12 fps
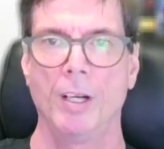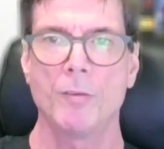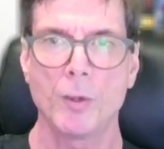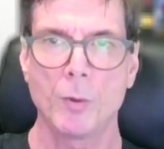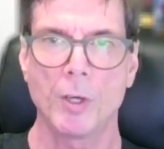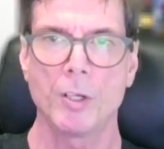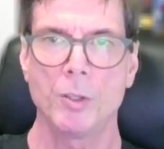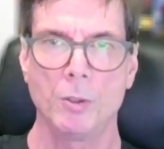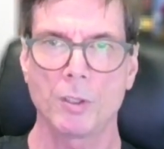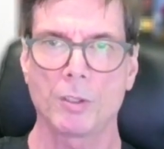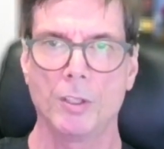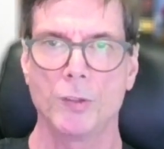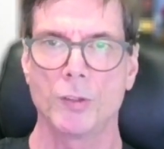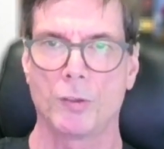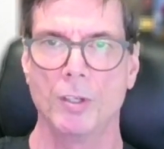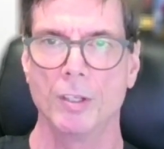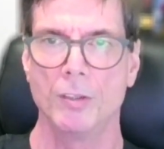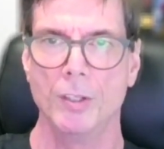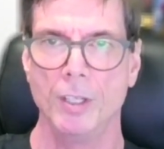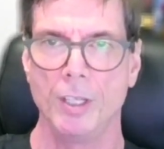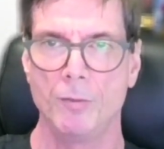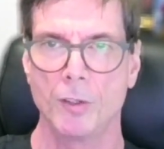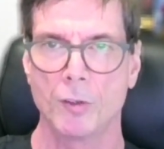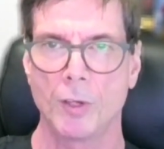Everywhere you look, there's the
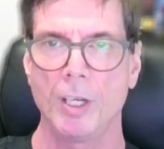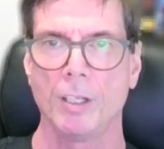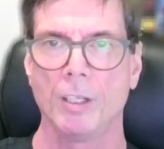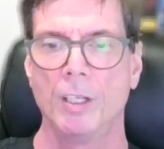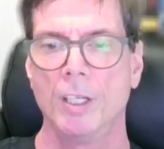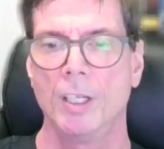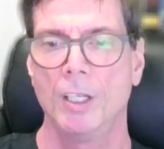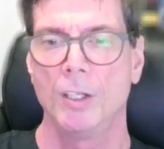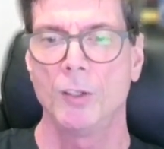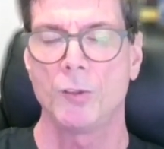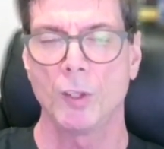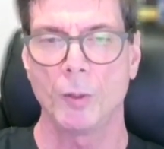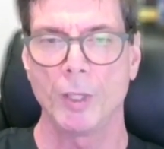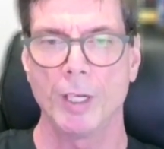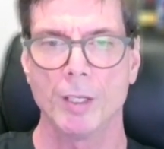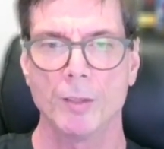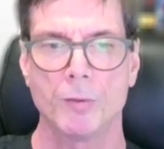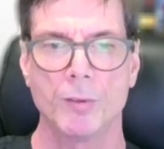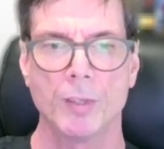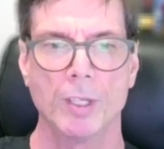need for training. So we have,